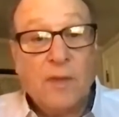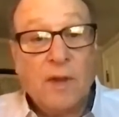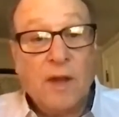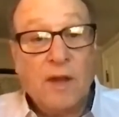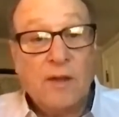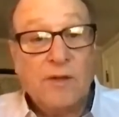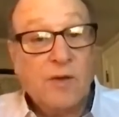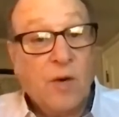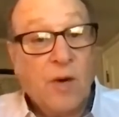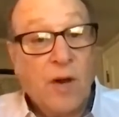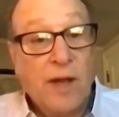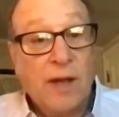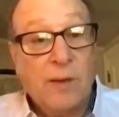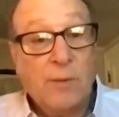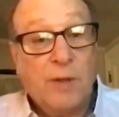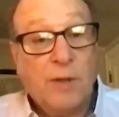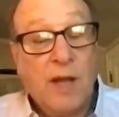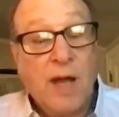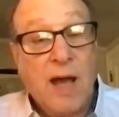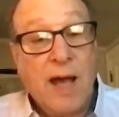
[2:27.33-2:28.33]
So I
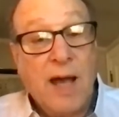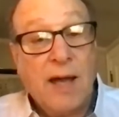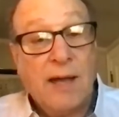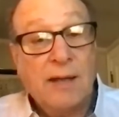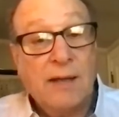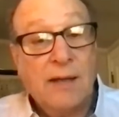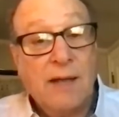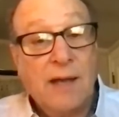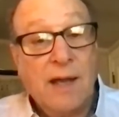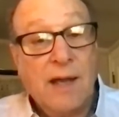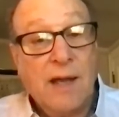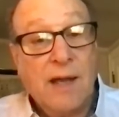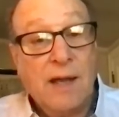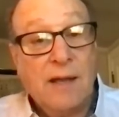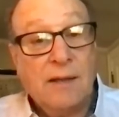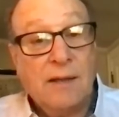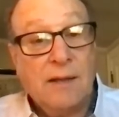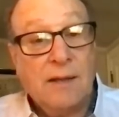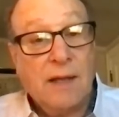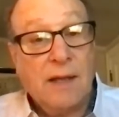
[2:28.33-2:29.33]
applied
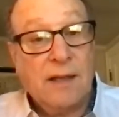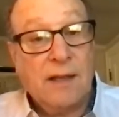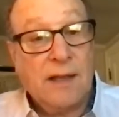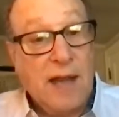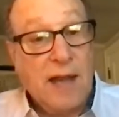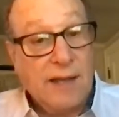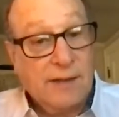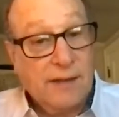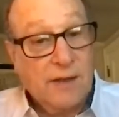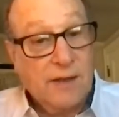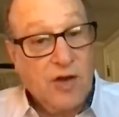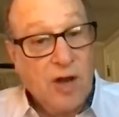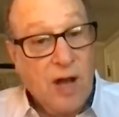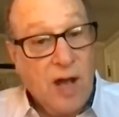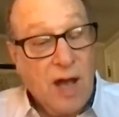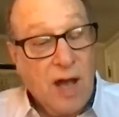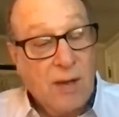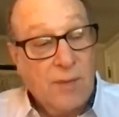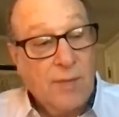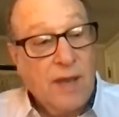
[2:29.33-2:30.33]
and got the
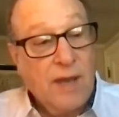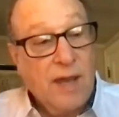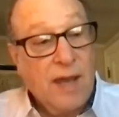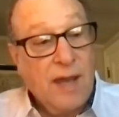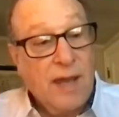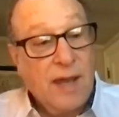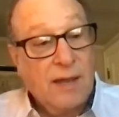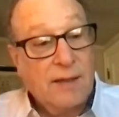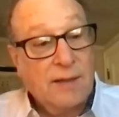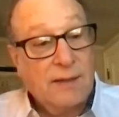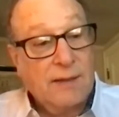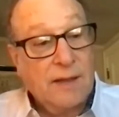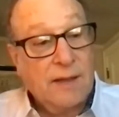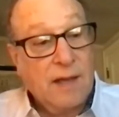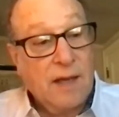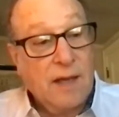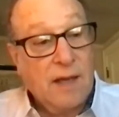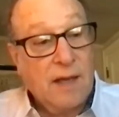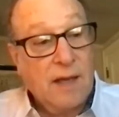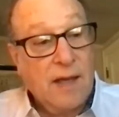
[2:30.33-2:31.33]
job. And
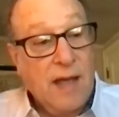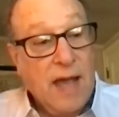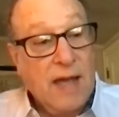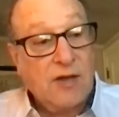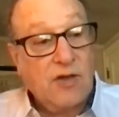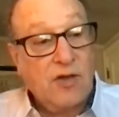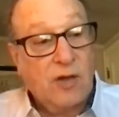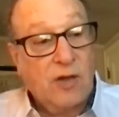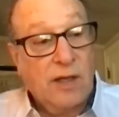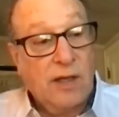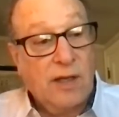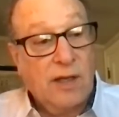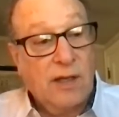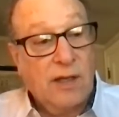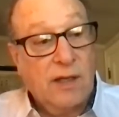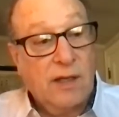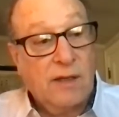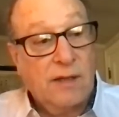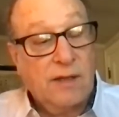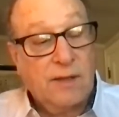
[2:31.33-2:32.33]
actually,
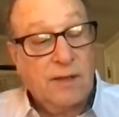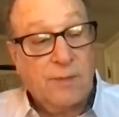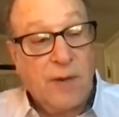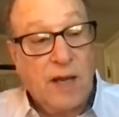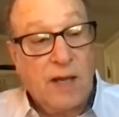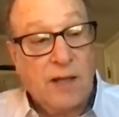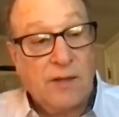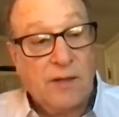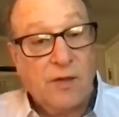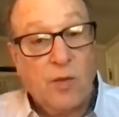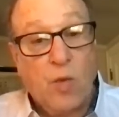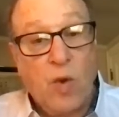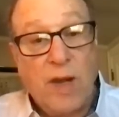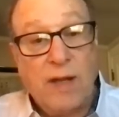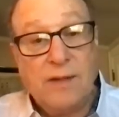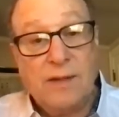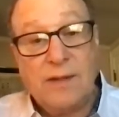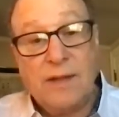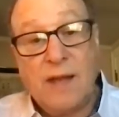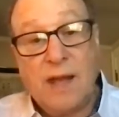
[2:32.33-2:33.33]
this past
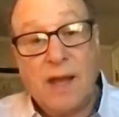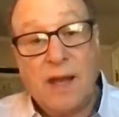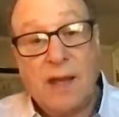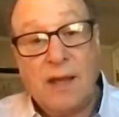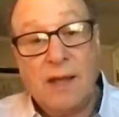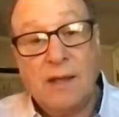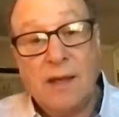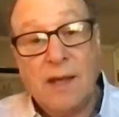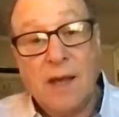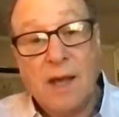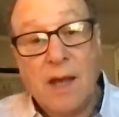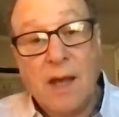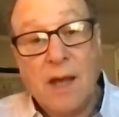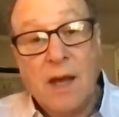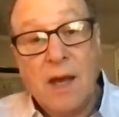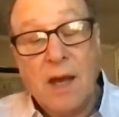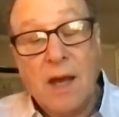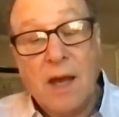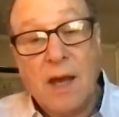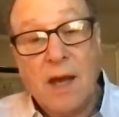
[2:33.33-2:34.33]
Wednesday,
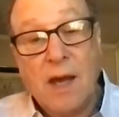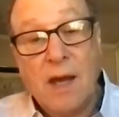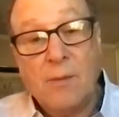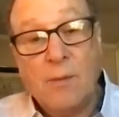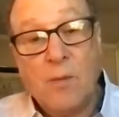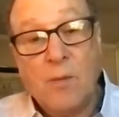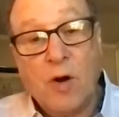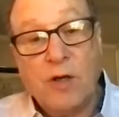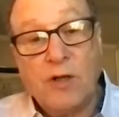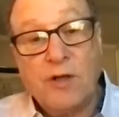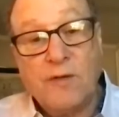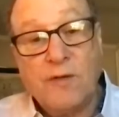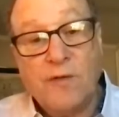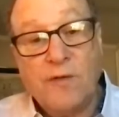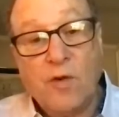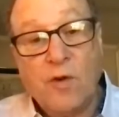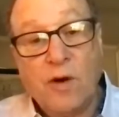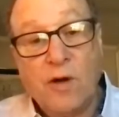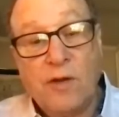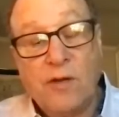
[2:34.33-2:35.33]
March
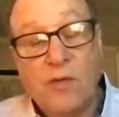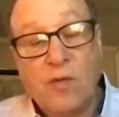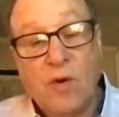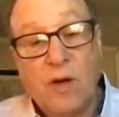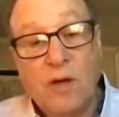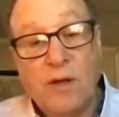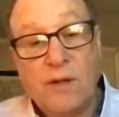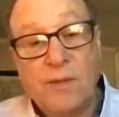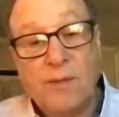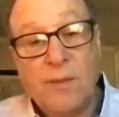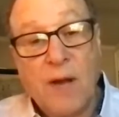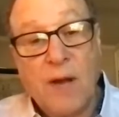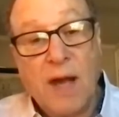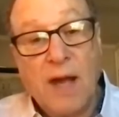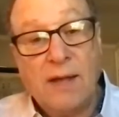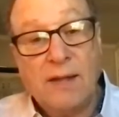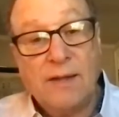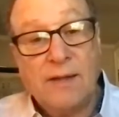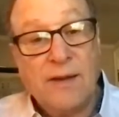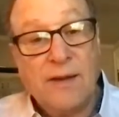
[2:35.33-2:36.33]
4th, was
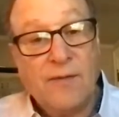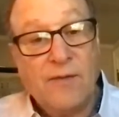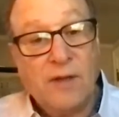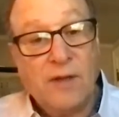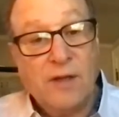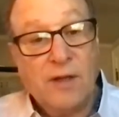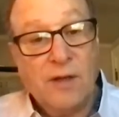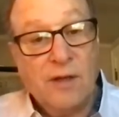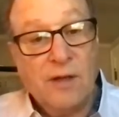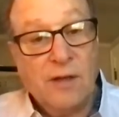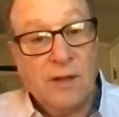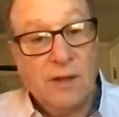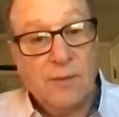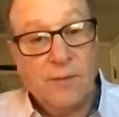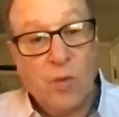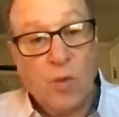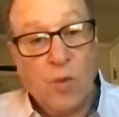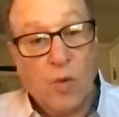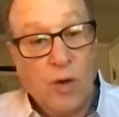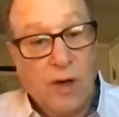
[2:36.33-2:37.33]
my 7-year
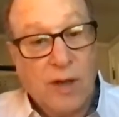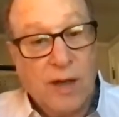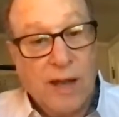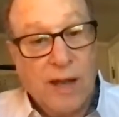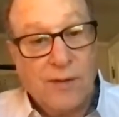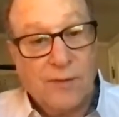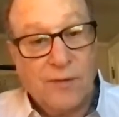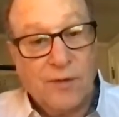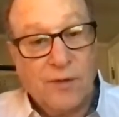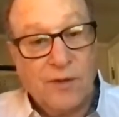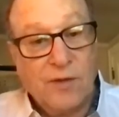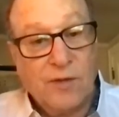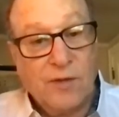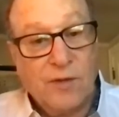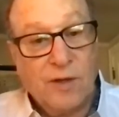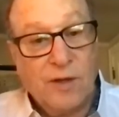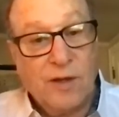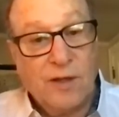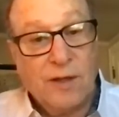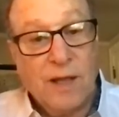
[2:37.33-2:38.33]
work
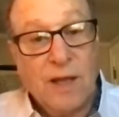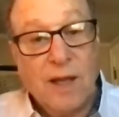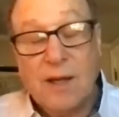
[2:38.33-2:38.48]
anniversary.